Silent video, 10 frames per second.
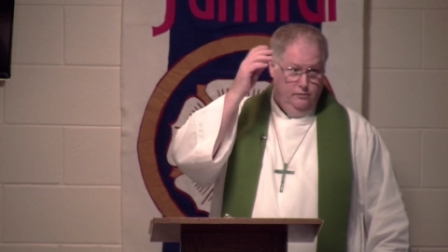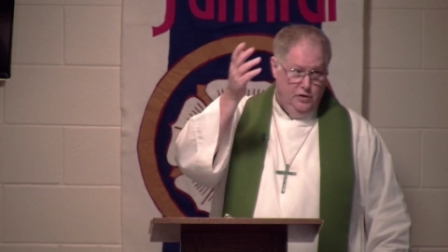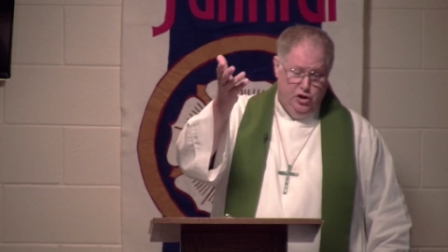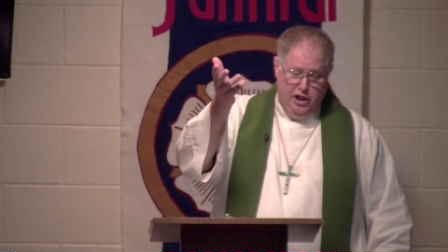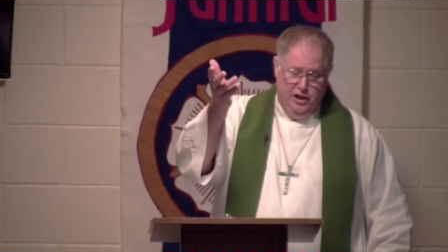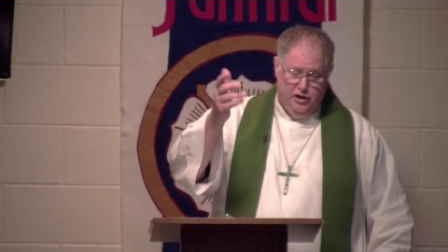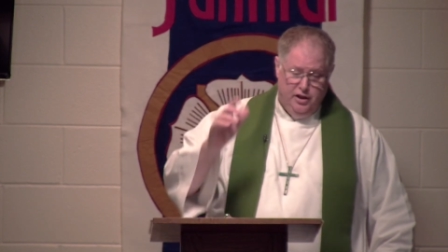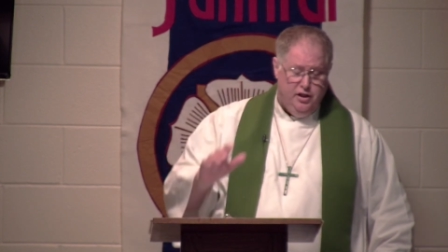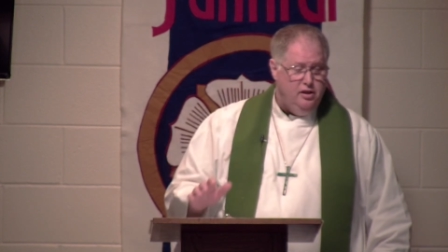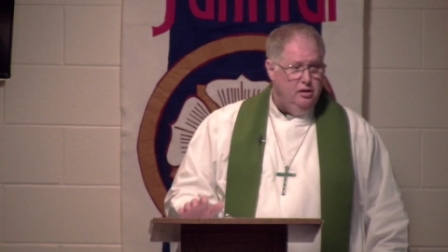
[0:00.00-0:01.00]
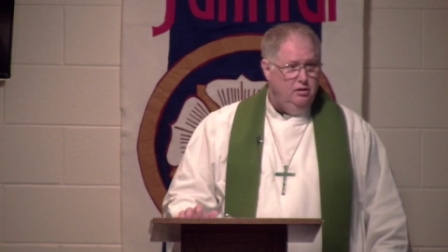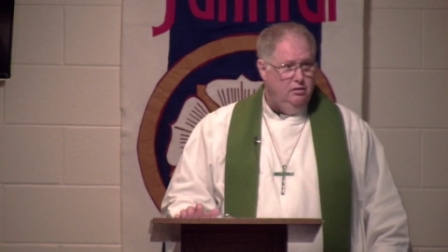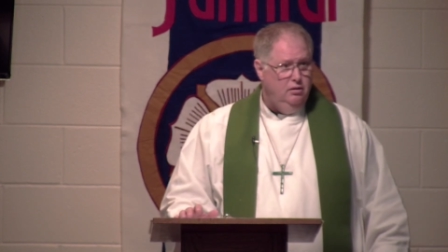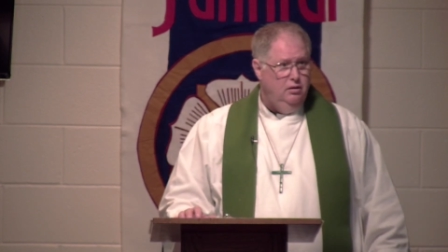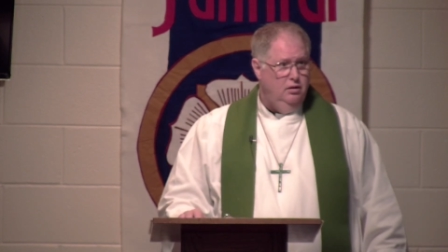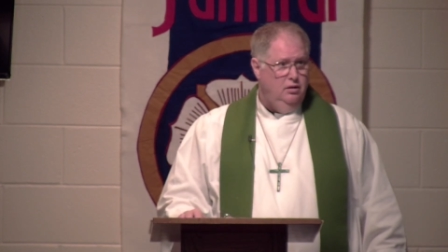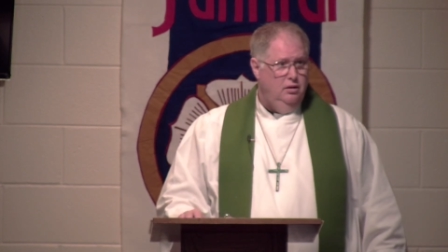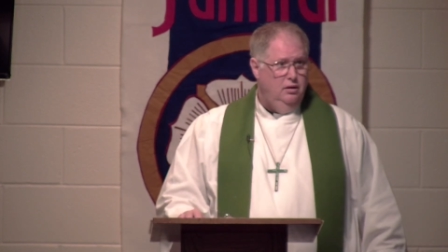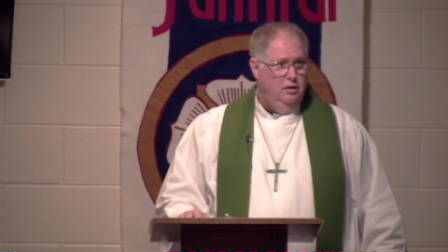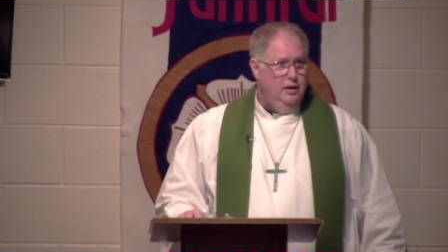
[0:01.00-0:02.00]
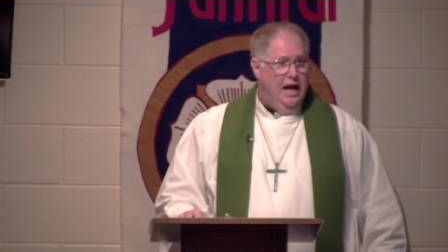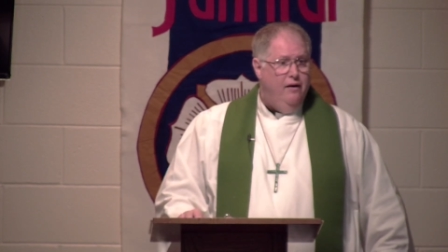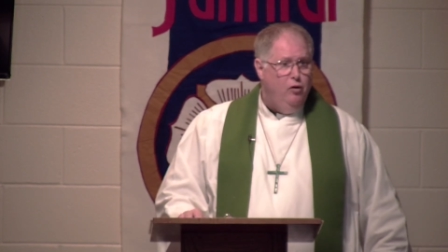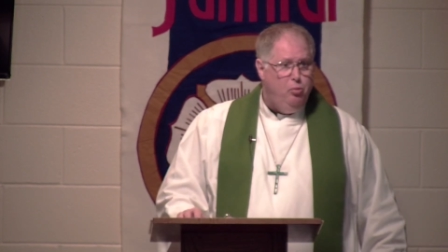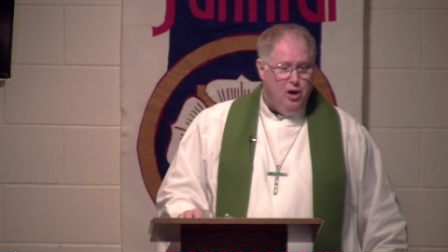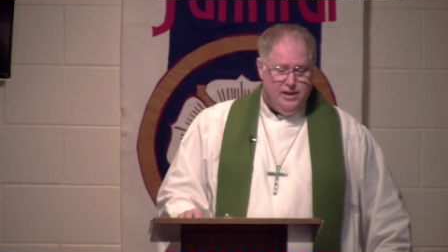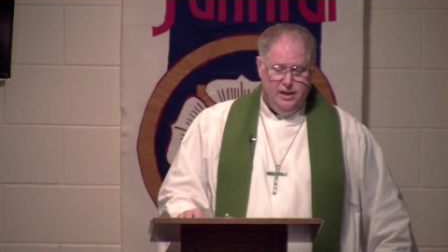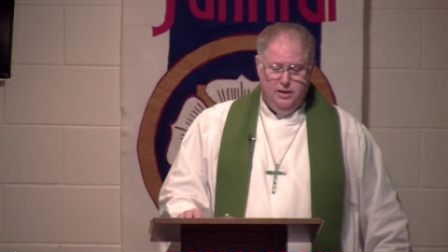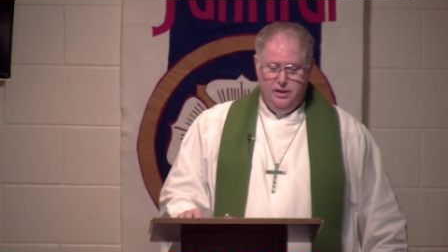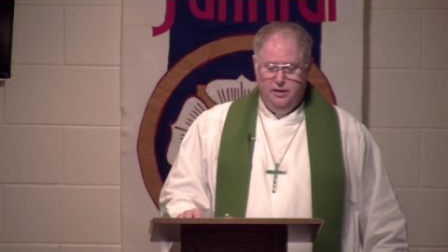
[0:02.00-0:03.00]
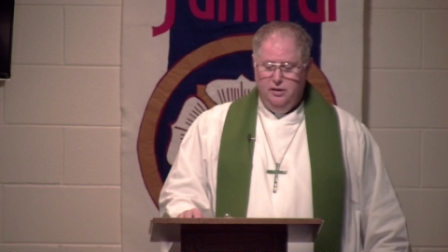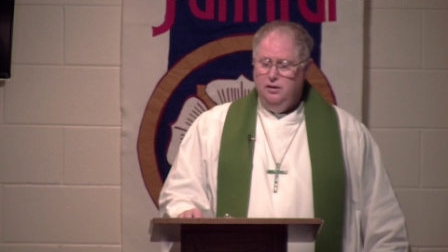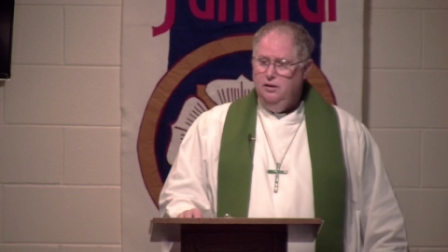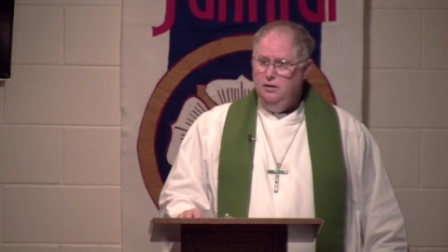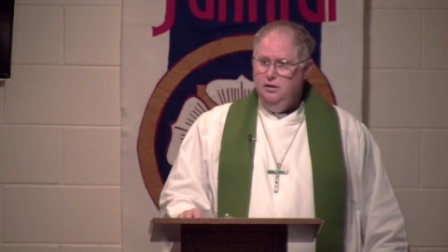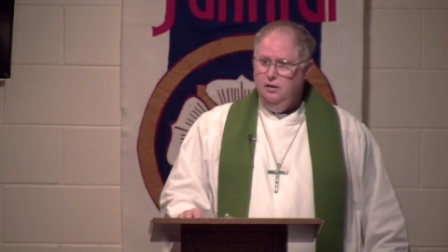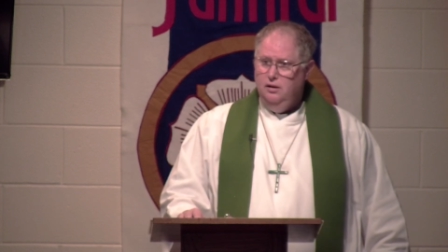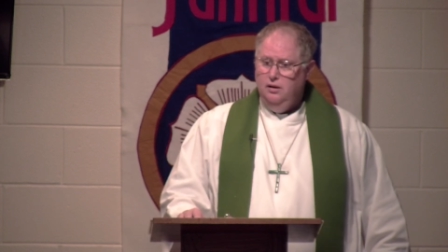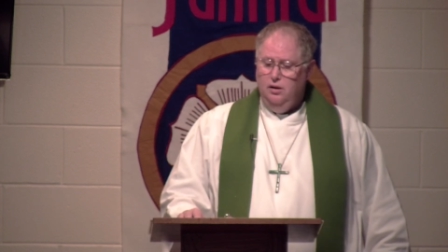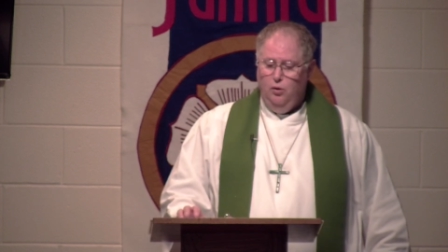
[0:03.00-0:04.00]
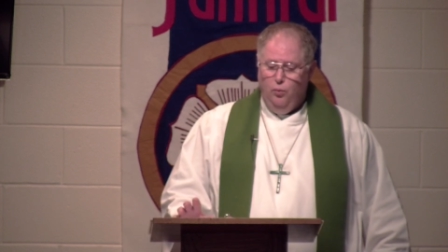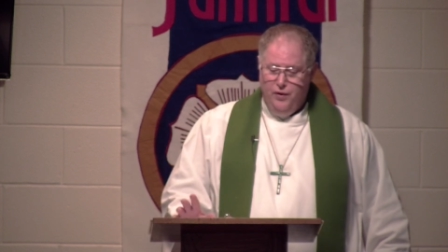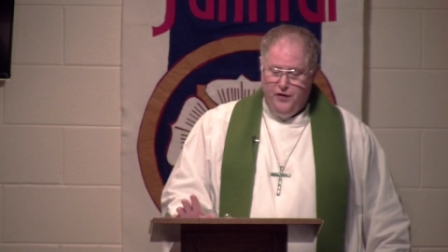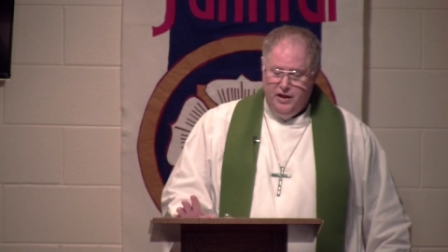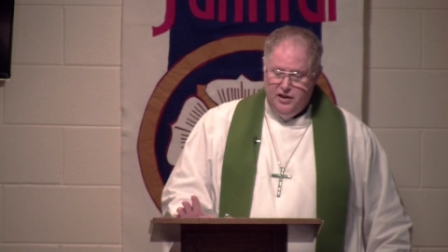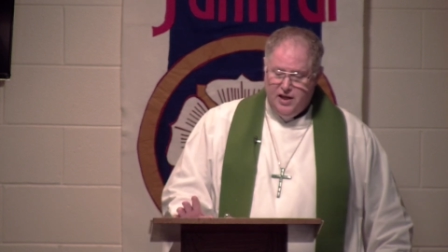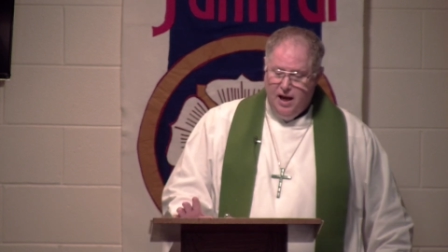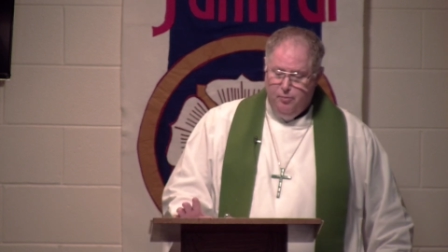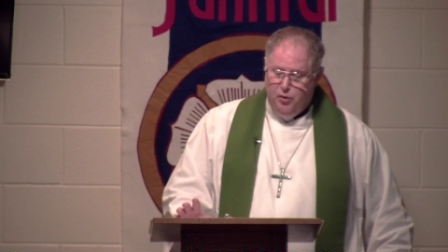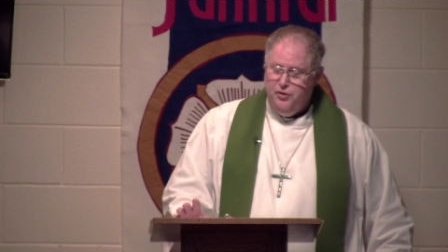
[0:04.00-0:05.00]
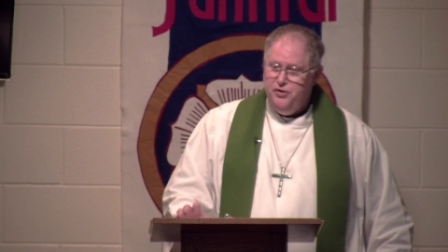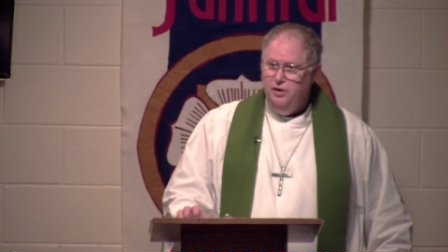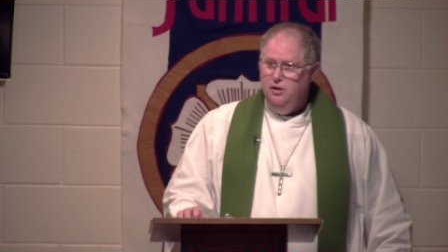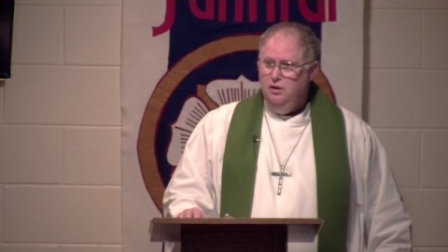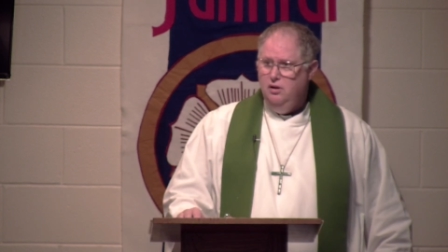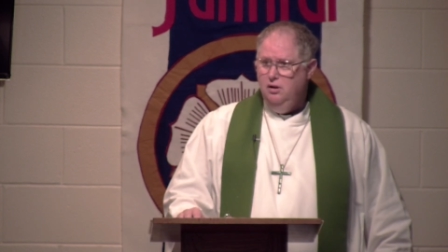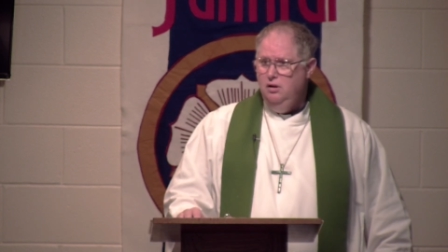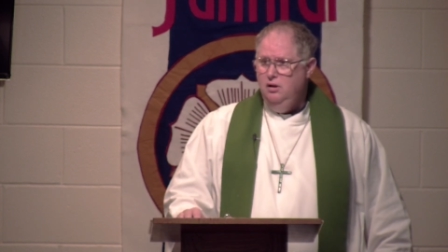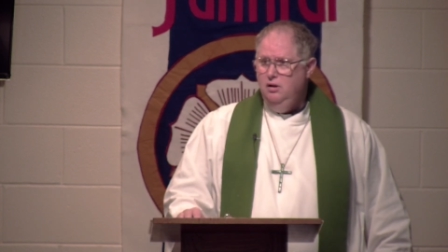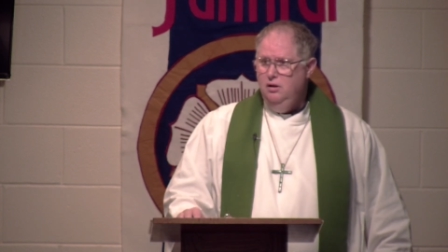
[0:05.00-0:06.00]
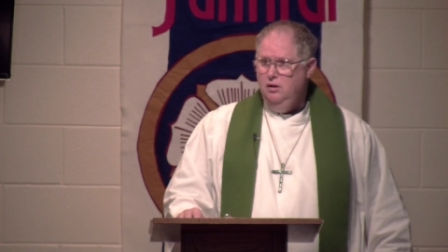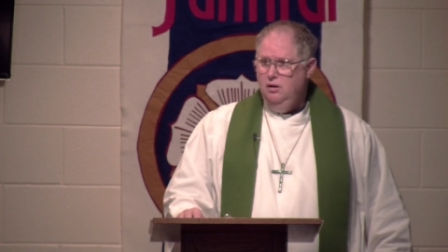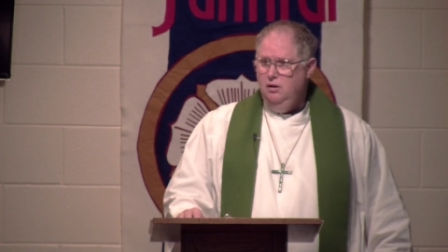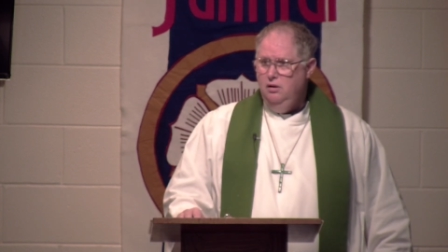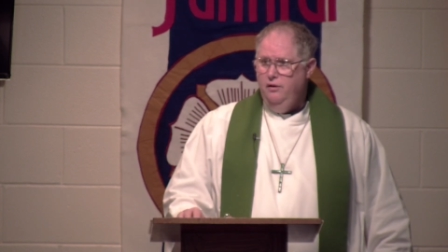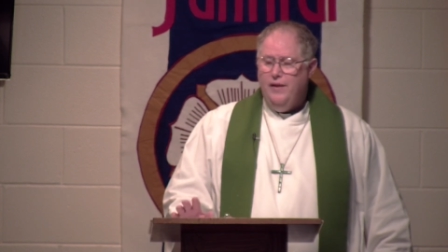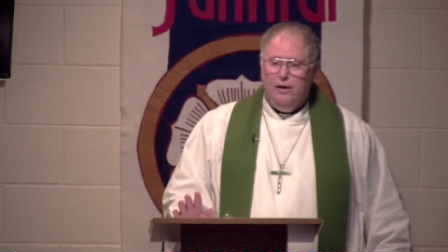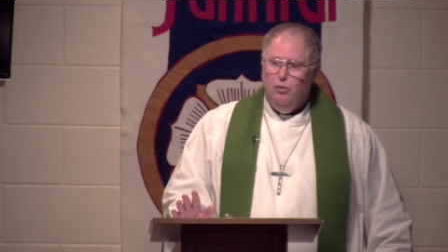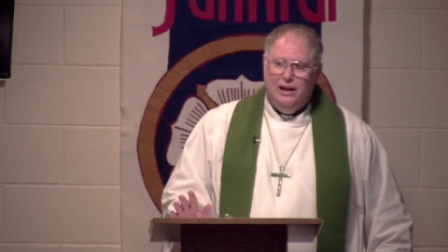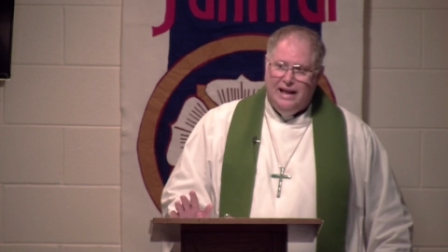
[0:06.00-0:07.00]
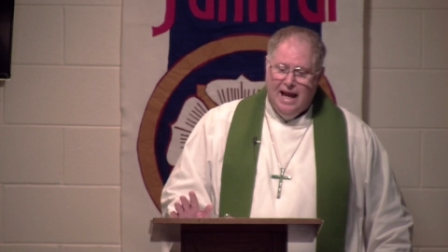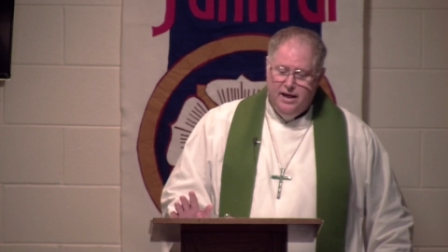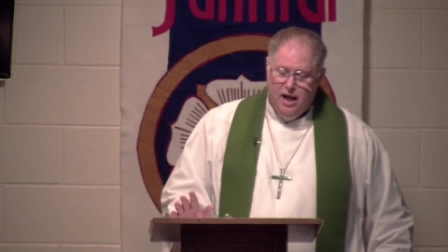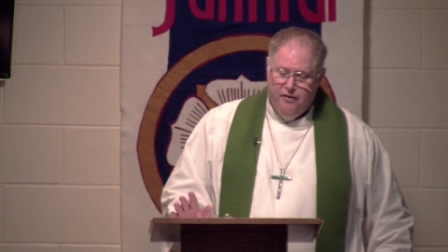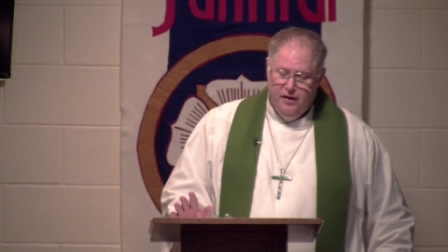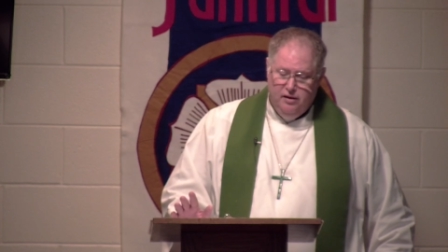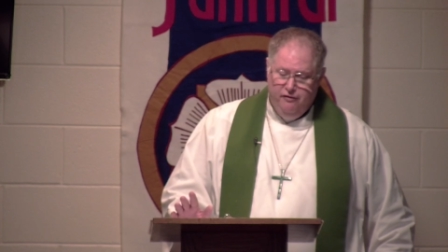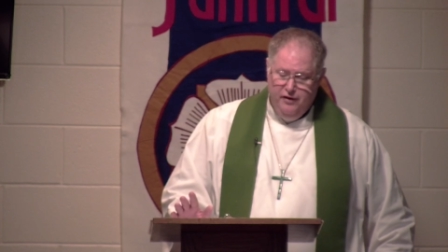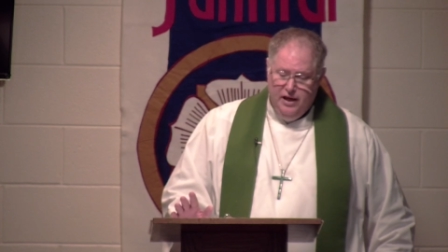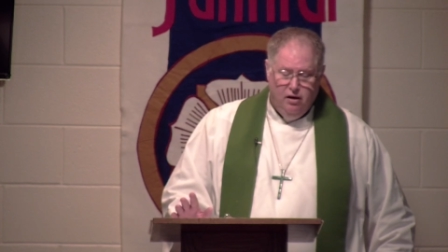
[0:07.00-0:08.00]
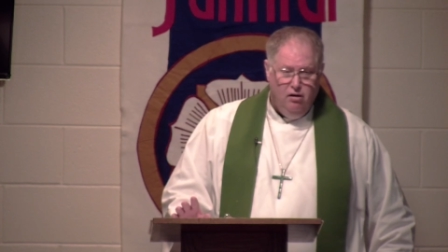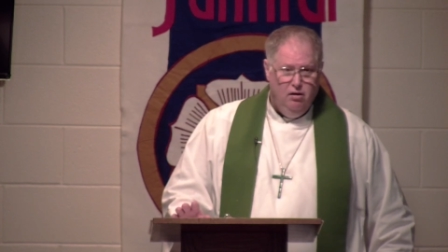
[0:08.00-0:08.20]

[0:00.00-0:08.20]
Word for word: Jesus, ever present, with the disciples, they really had nothing to fear.